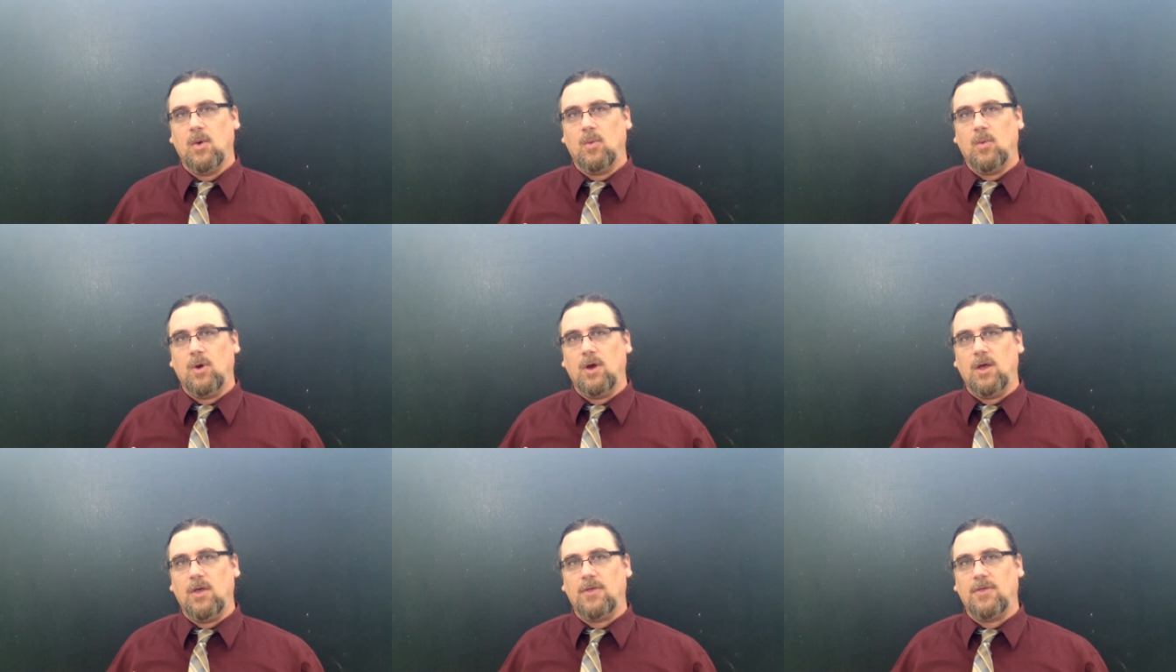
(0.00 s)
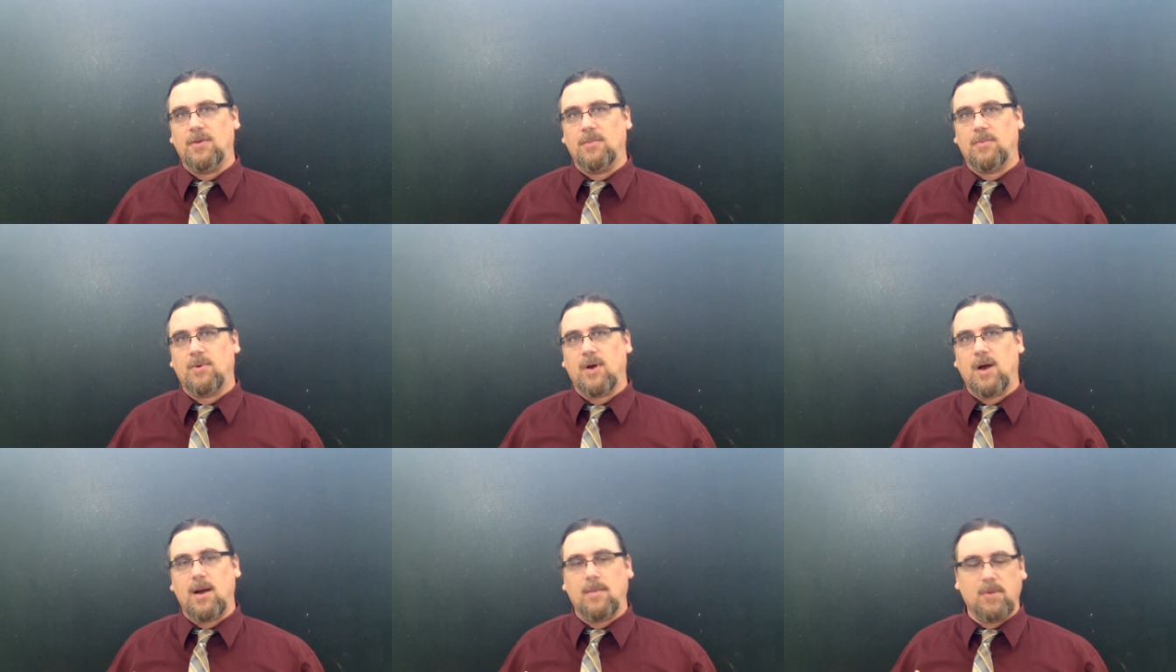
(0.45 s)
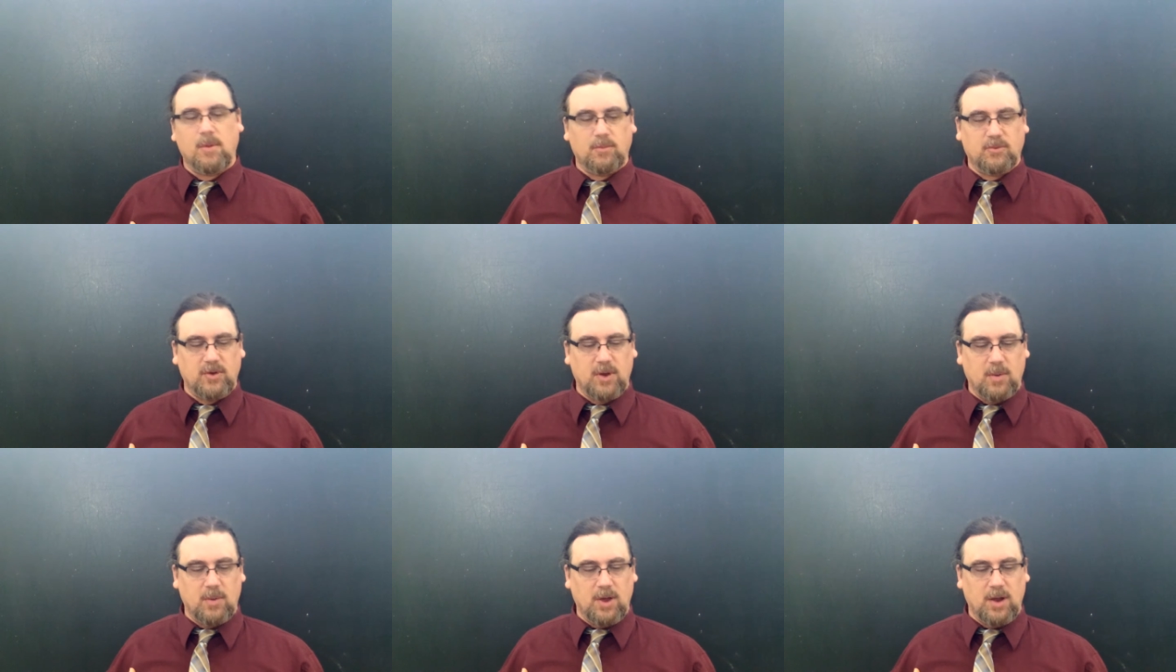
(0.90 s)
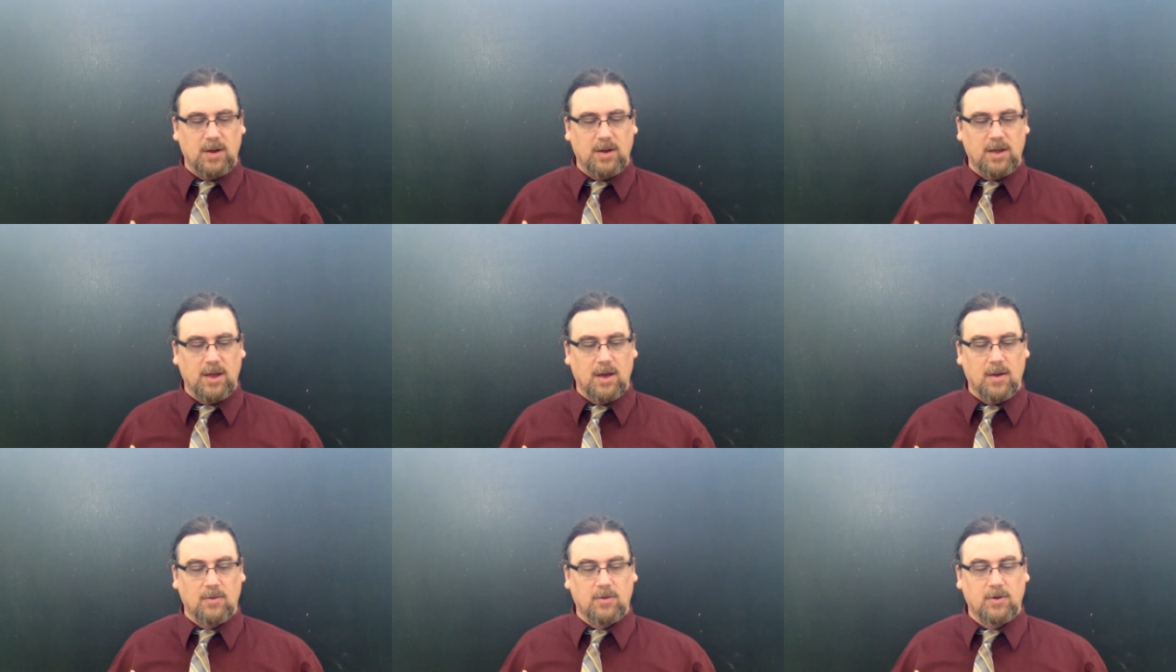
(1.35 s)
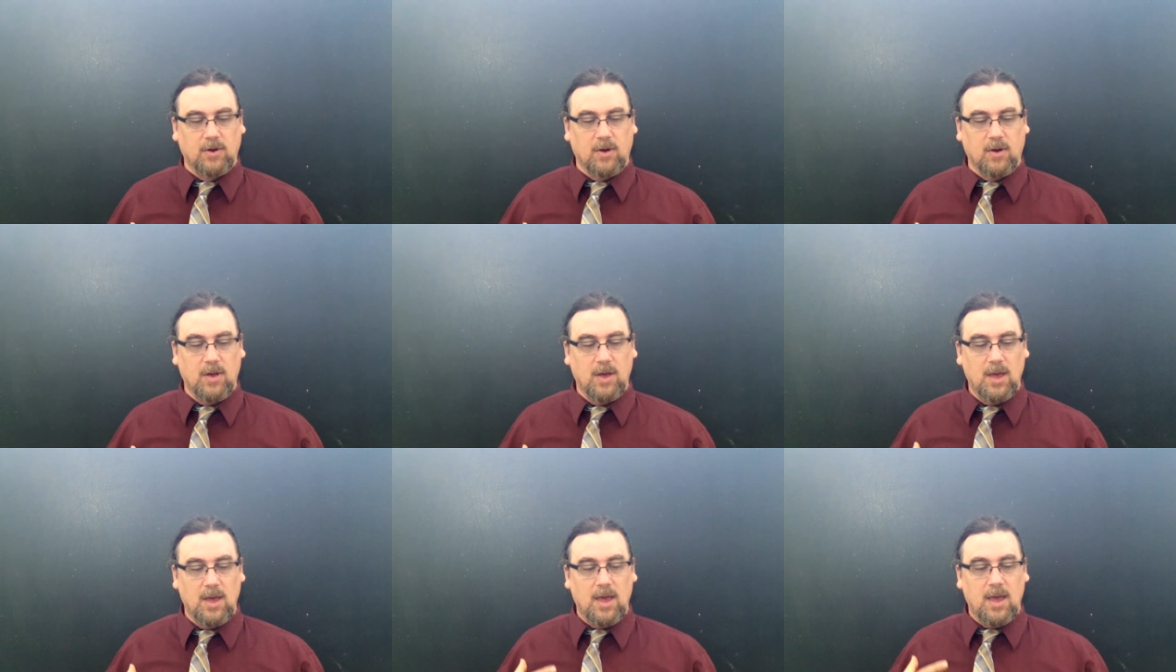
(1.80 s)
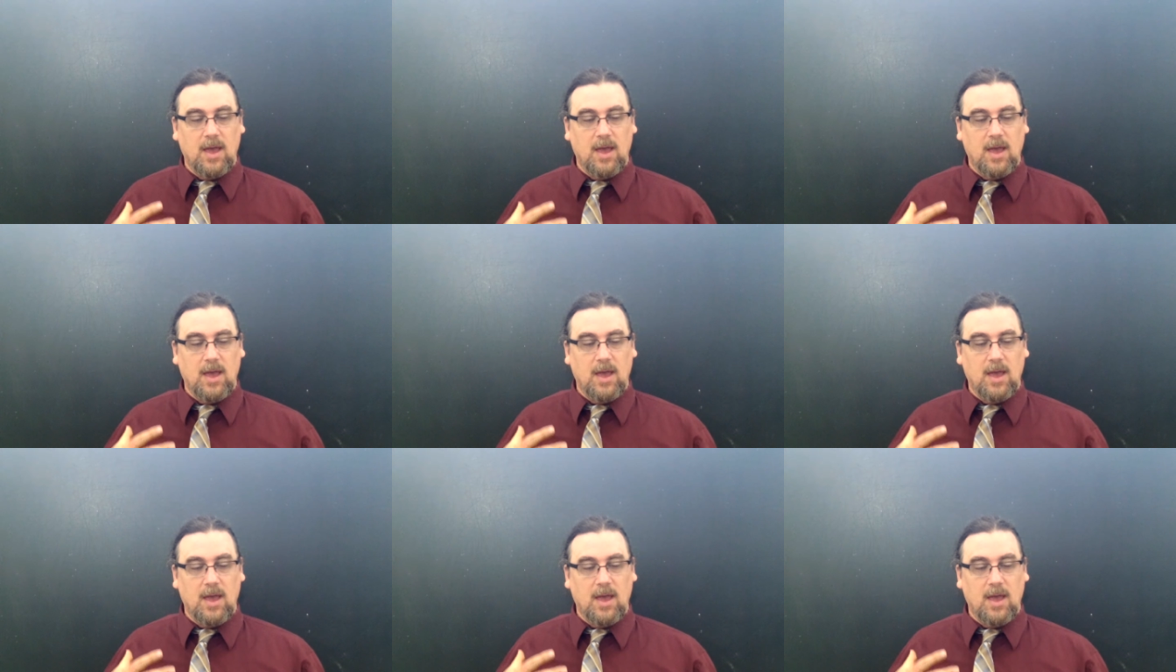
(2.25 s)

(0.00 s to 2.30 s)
with the problems that we encounter.